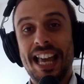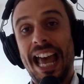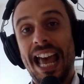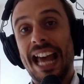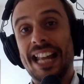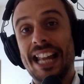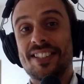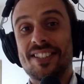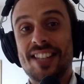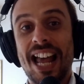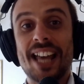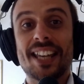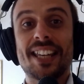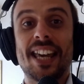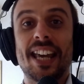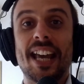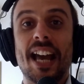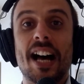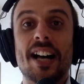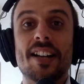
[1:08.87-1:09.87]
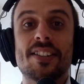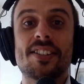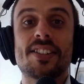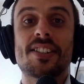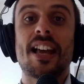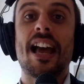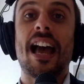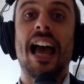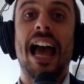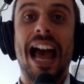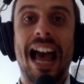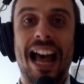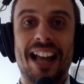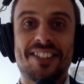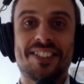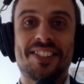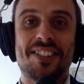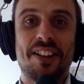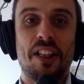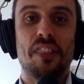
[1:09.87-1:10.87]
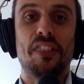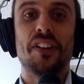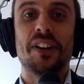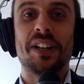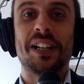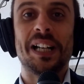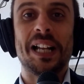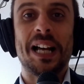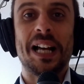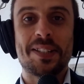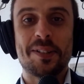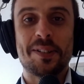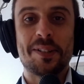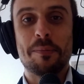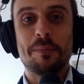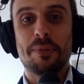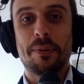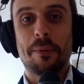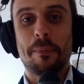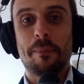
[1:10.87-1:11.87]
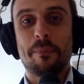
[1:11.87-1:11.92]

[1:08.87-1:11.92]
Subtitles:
and tagging us at The Glass Loop.